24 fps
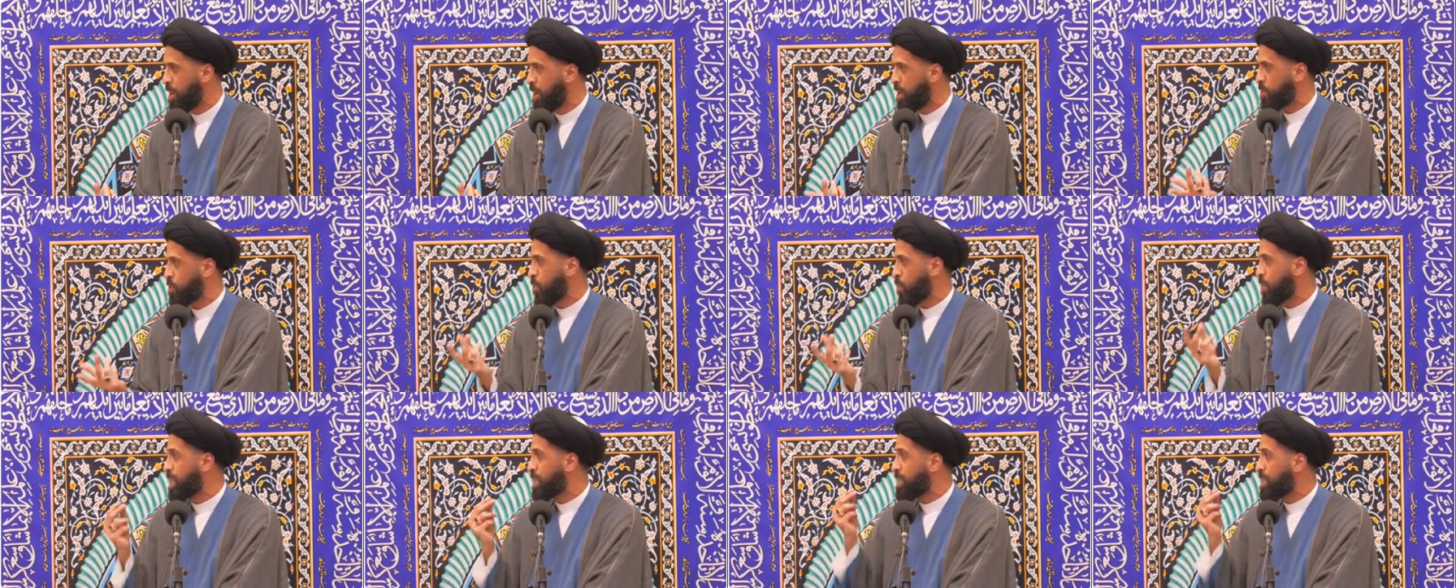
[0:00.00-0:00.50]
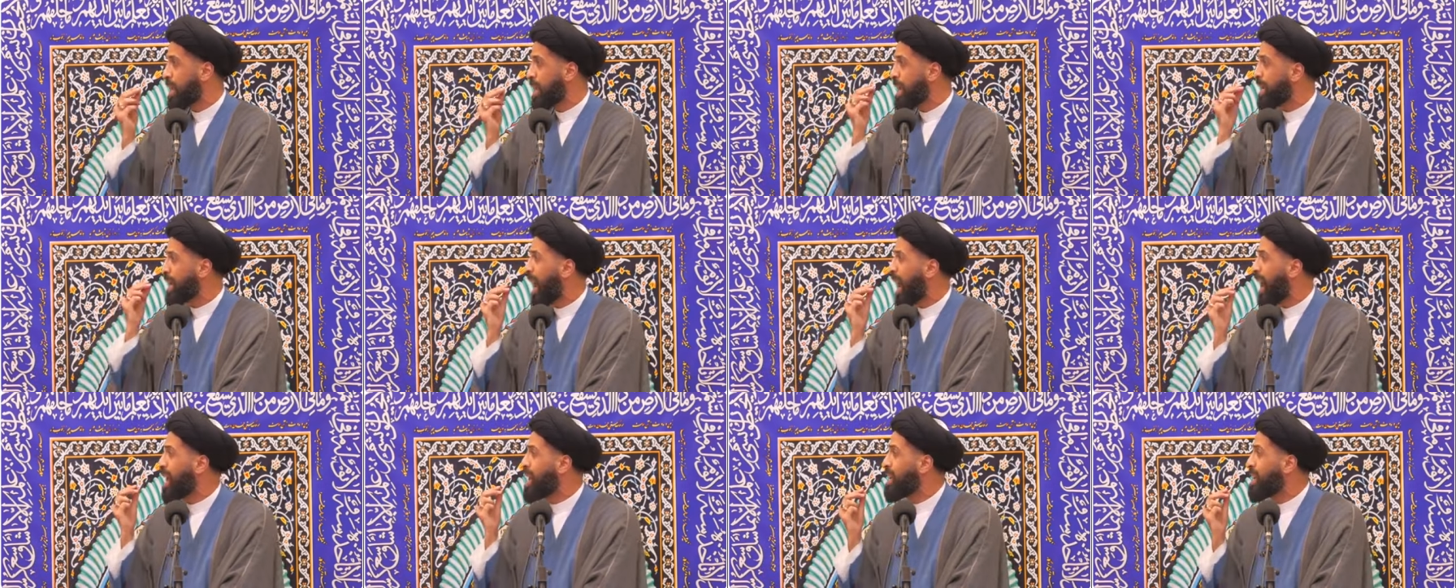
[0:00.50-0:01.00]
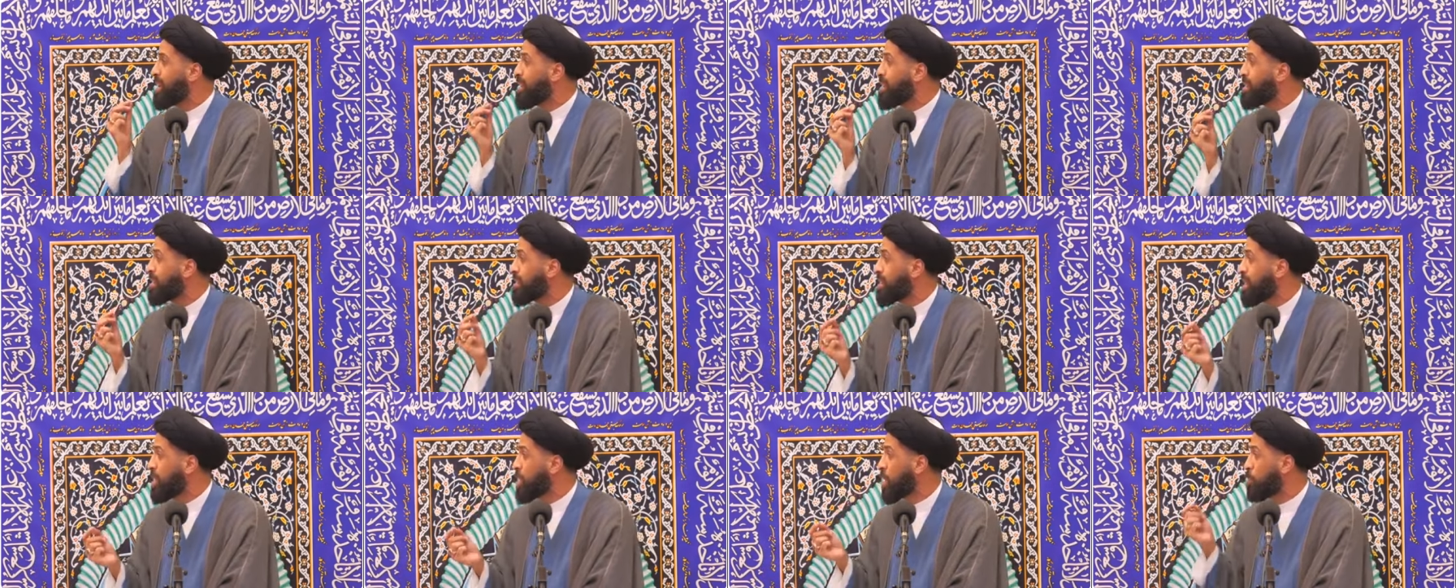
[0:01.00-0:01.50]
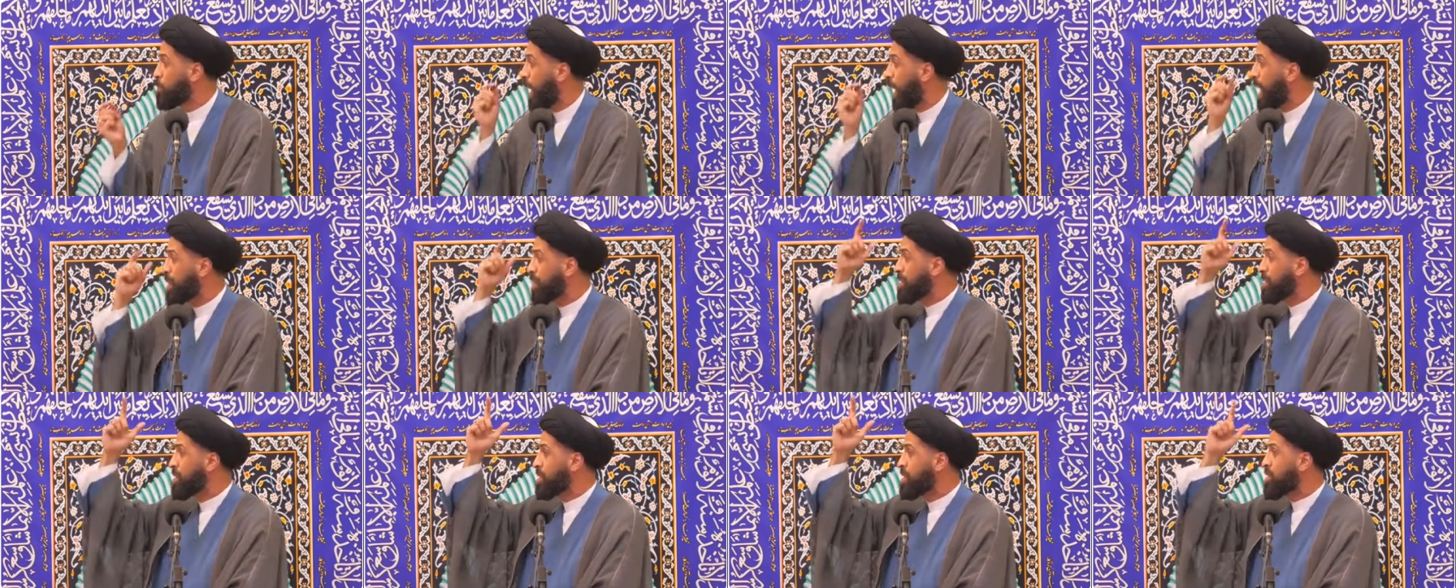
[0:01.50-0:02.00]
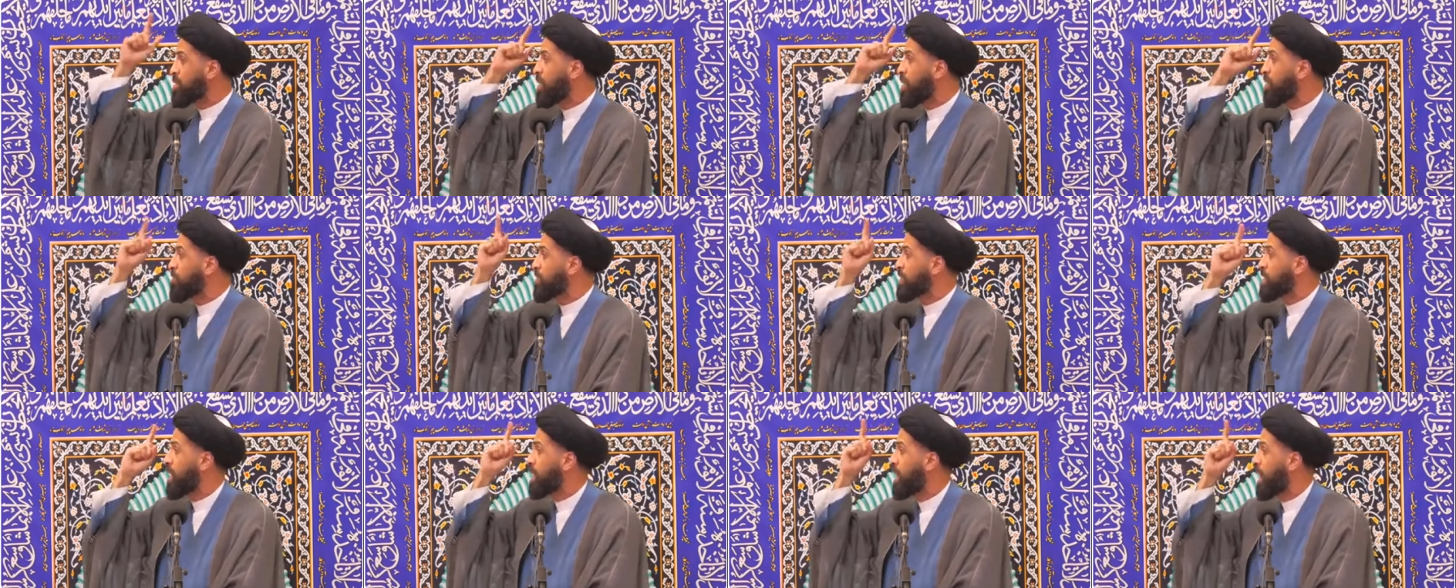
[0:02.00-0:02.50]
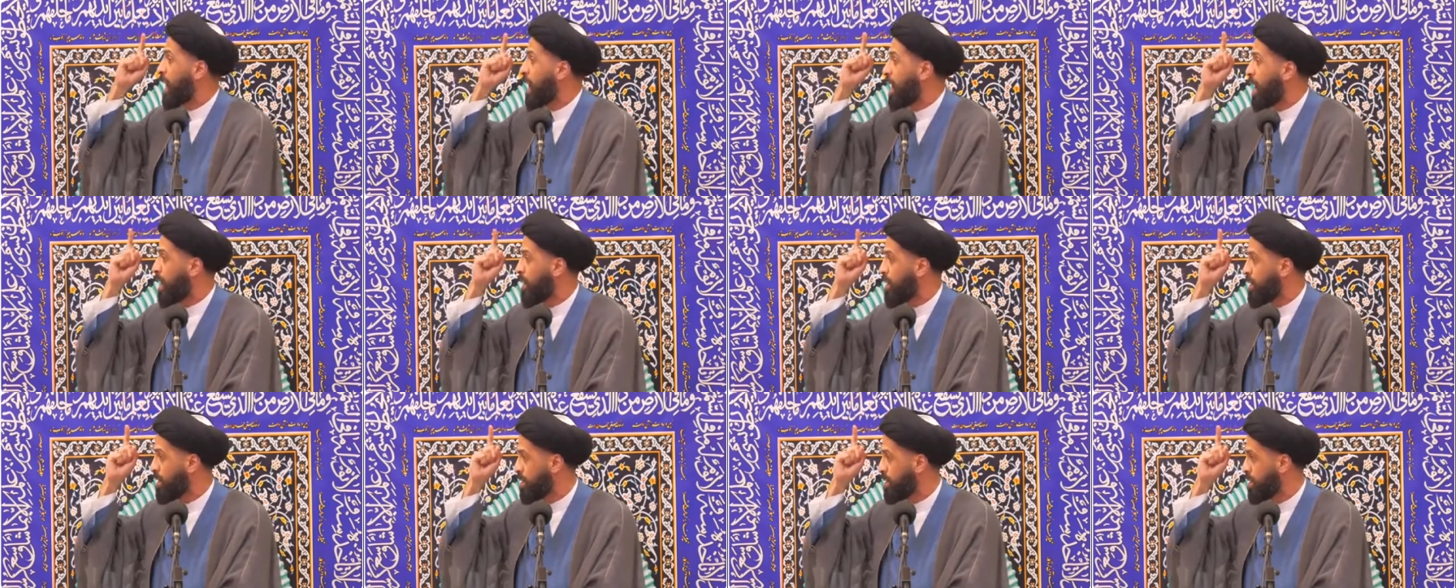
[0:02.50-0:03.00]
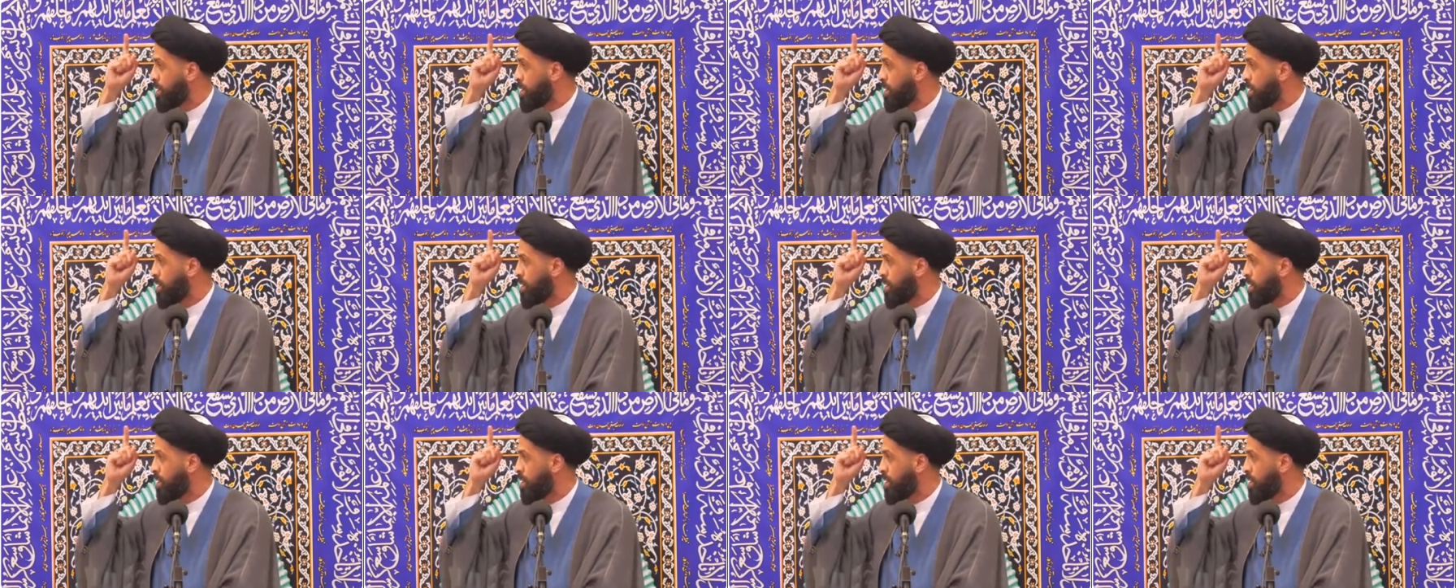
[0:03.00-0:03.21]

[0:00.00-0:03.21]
So he's saying, I can see the palaces of Sana'a